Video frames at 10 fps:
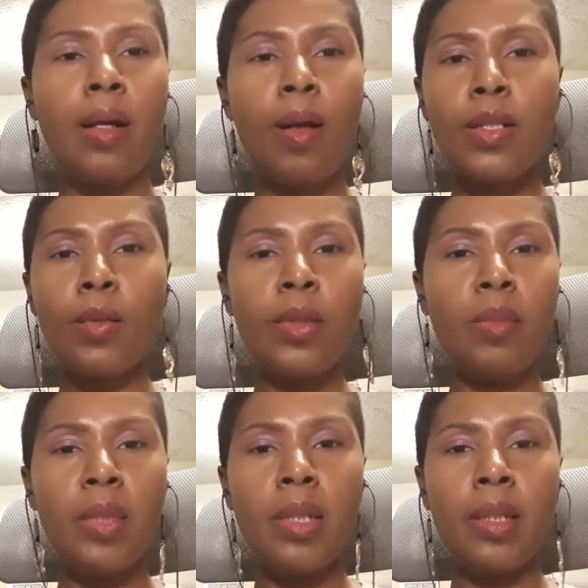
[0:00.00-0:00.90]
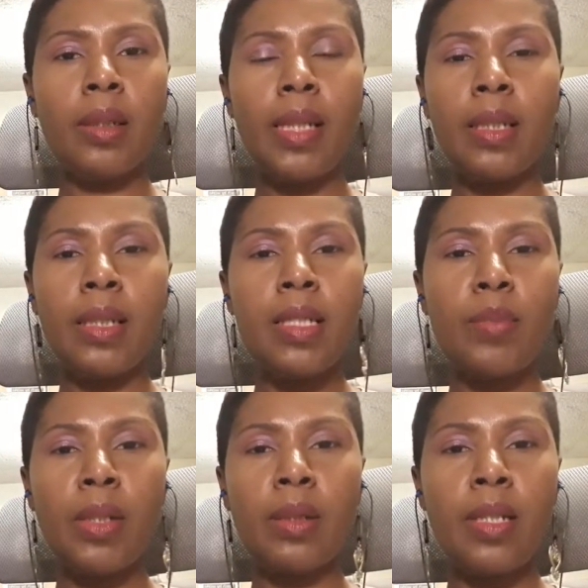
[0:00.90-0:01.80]
also in the media lately has
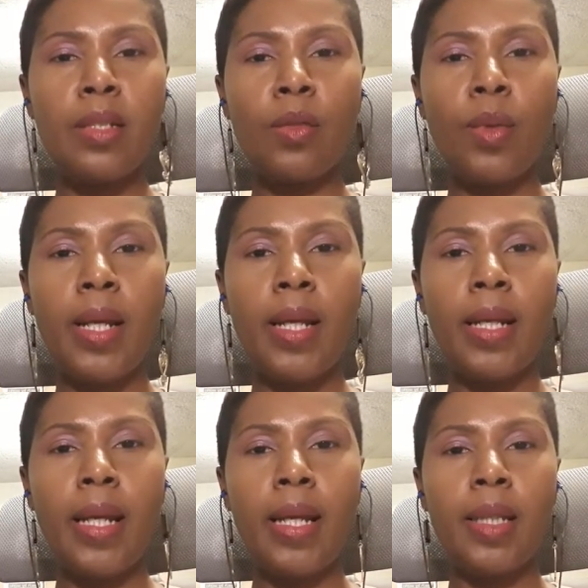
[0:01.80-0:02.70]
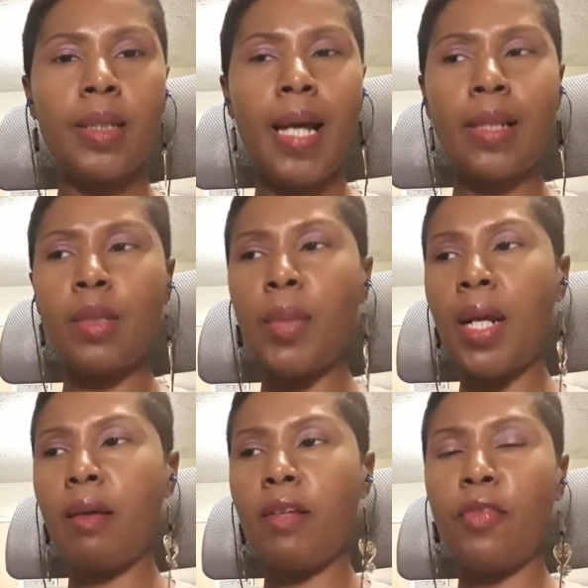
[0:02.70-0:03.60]
been Lisa Ray and Halle
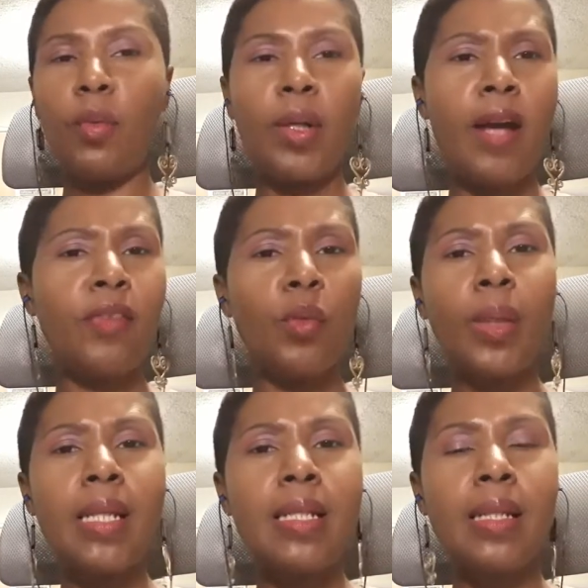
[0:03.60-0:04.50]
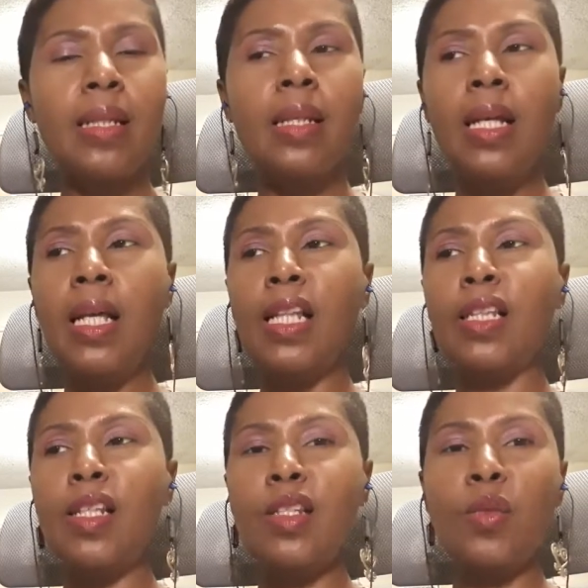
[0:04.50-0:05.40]
Berry. For whatever reason,
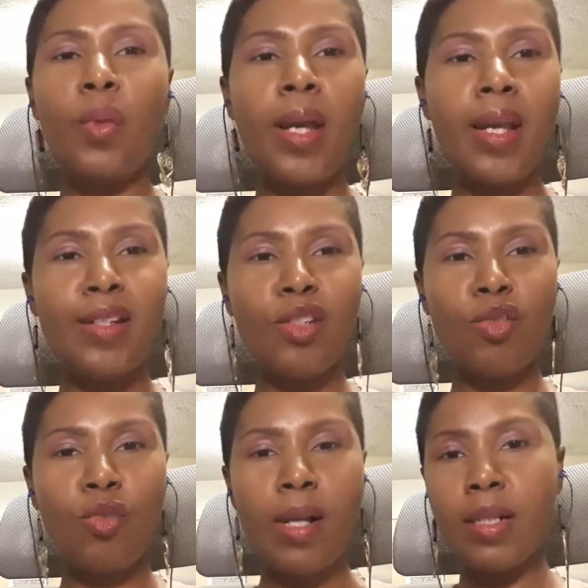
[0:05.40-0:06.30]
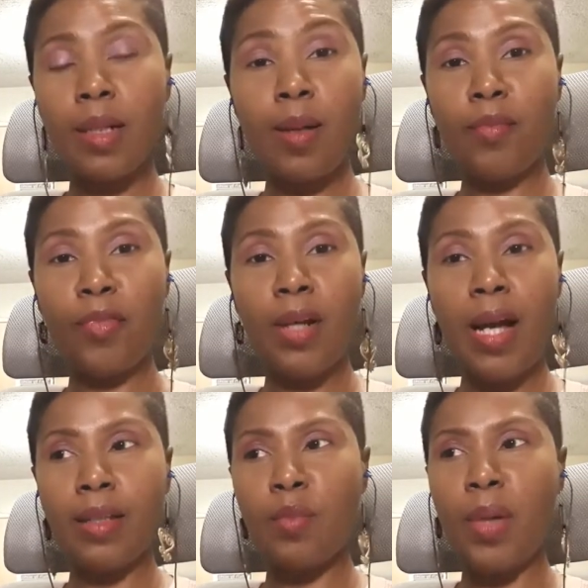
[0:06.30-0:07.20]
Lisa Ray has tried to come for
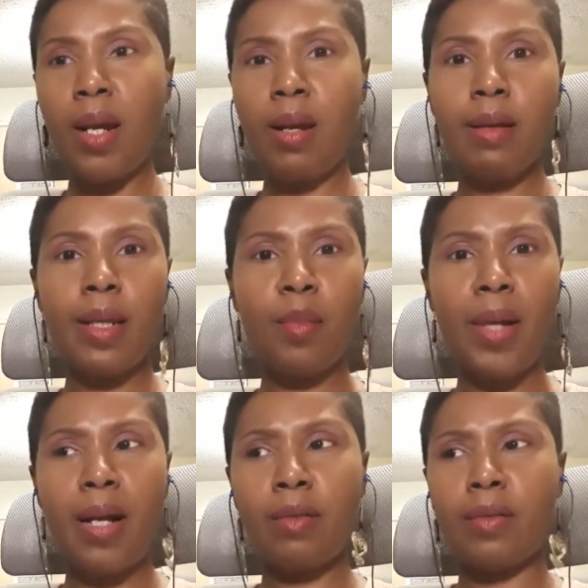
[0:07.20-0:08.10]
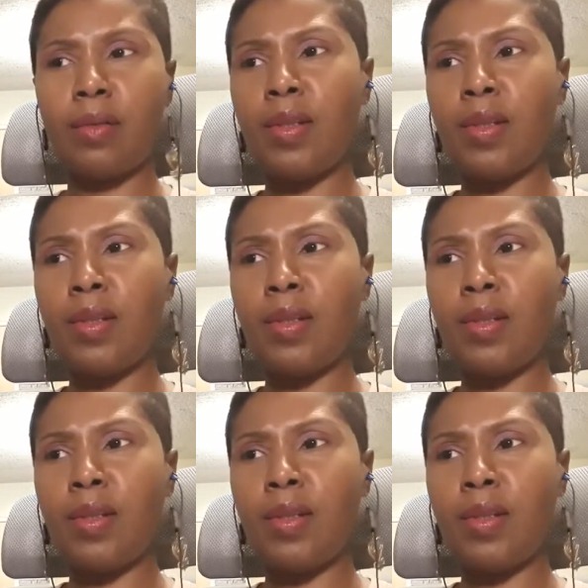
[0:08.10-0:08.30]
Halle Berry about,